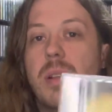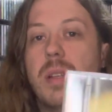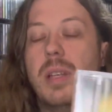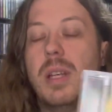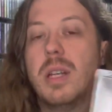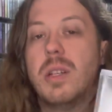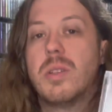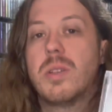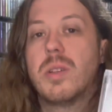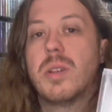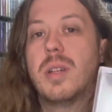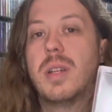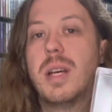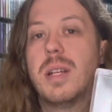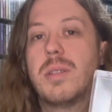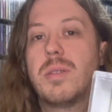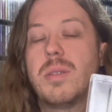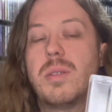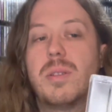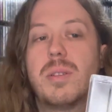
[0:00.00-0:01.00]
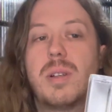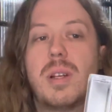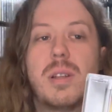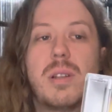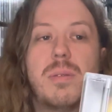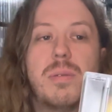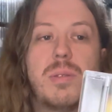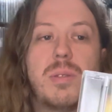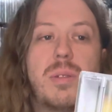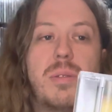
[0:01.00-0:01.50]
The intro to that song I
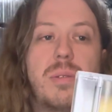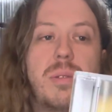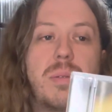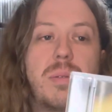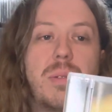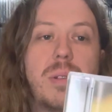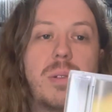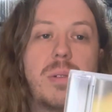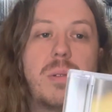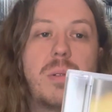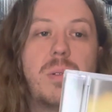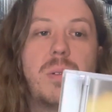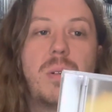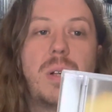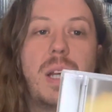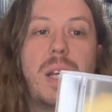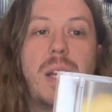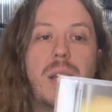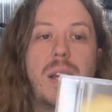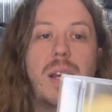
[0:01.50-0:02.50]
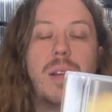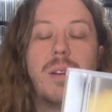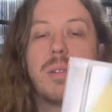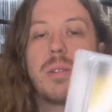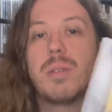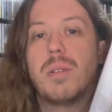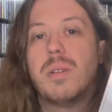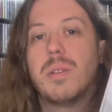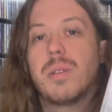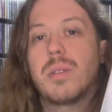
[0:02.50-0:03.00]
thought was always really cool. And there's
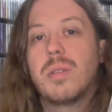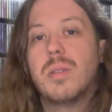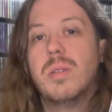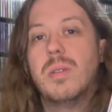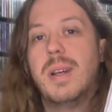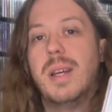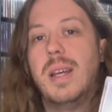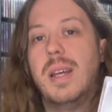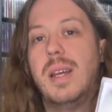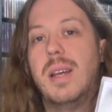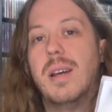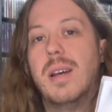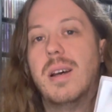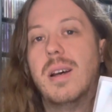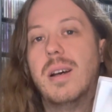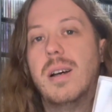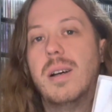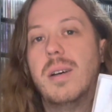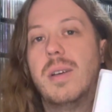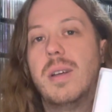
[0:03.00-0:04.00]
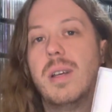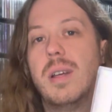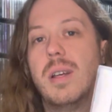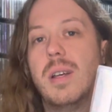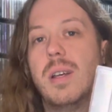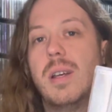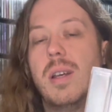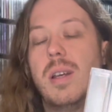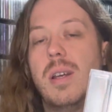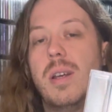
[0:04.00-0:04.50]
also a uh,
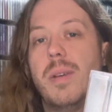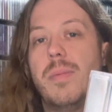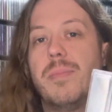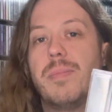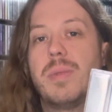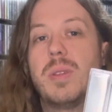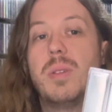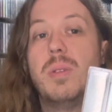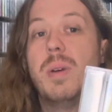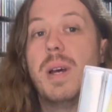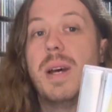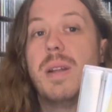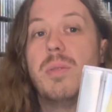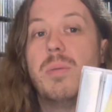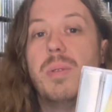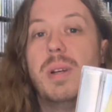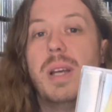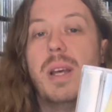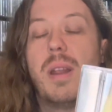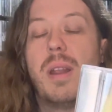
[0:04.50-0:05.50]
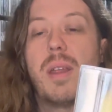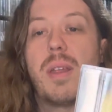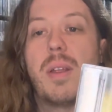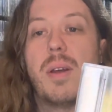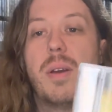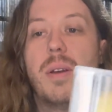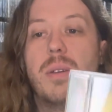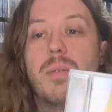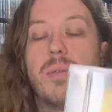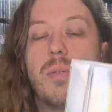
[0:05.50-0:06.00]
duet with
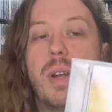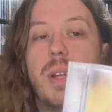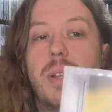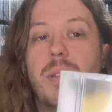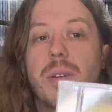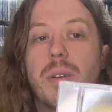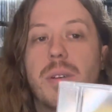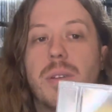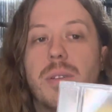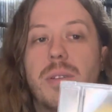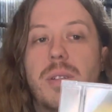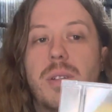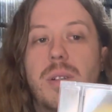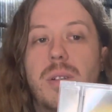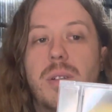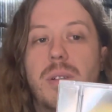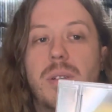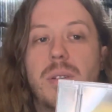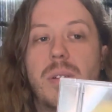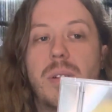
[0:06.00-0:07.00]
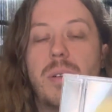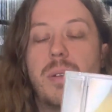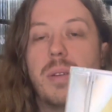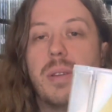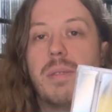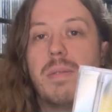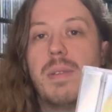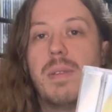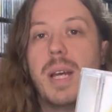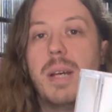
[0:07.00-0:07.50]
Fred Durst called All in
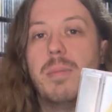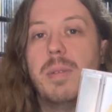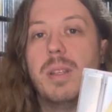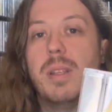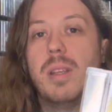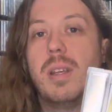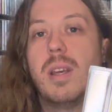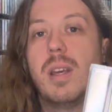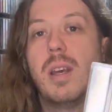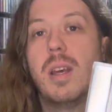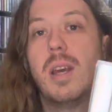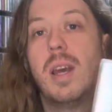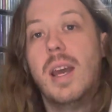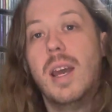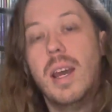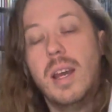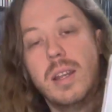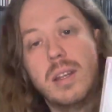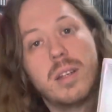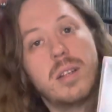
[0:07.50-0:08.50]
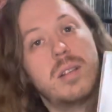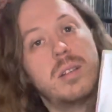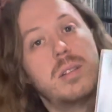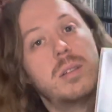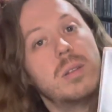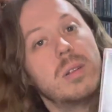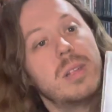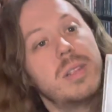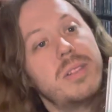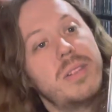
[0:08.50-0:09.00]
the Family. And
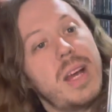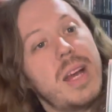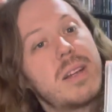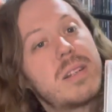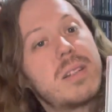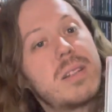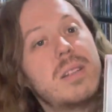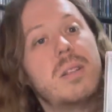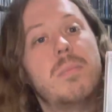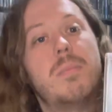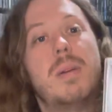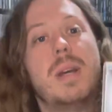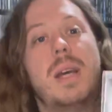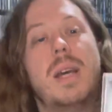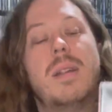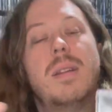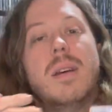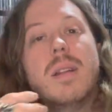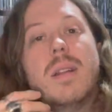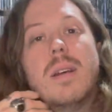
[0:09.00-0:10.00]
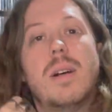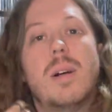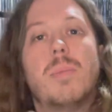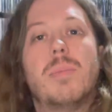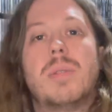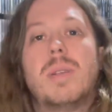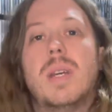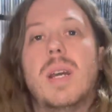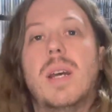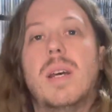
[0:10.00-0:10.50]
Korn is actually the band that
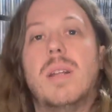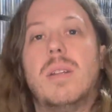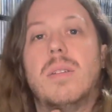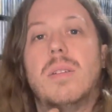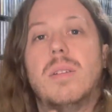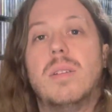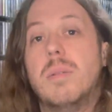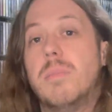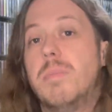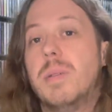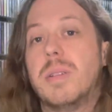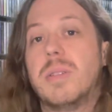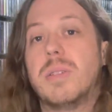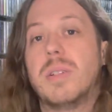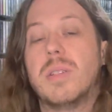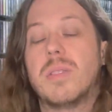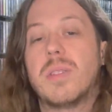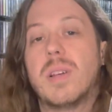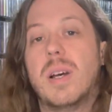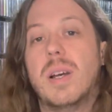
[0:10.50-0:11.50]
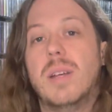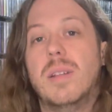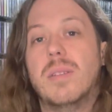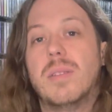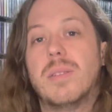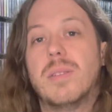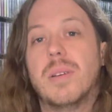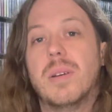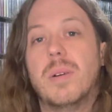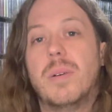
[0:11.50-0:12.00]
helped get Limp Bizkit signed,
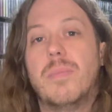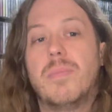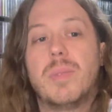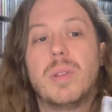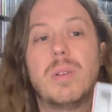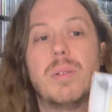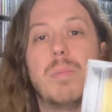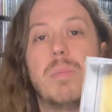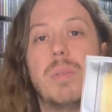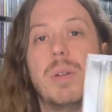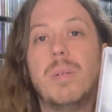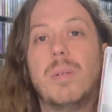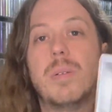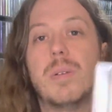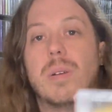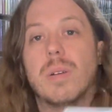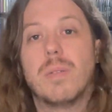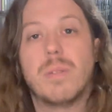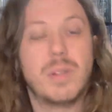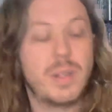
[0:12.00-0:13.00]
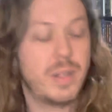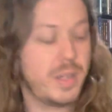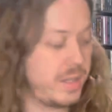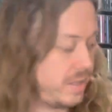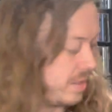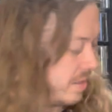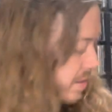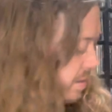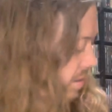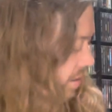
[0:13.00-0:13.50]
so you can blame Corn for that,
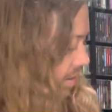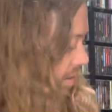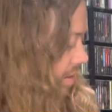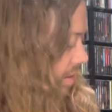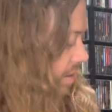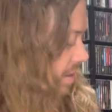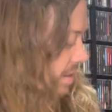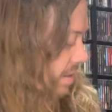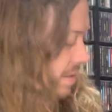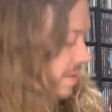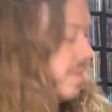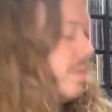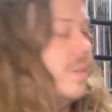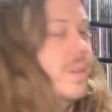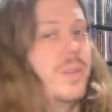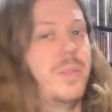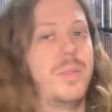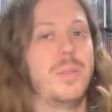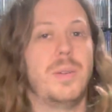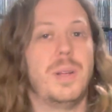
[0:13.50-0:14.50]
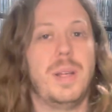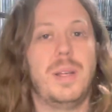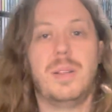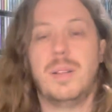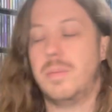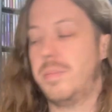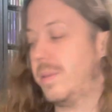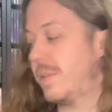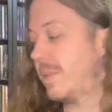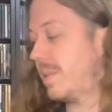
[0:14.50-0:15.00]
for those who hate
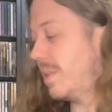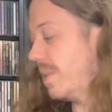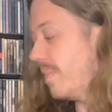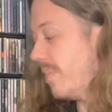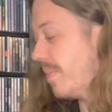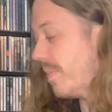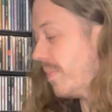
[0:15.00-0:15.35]
Limp Bizkit.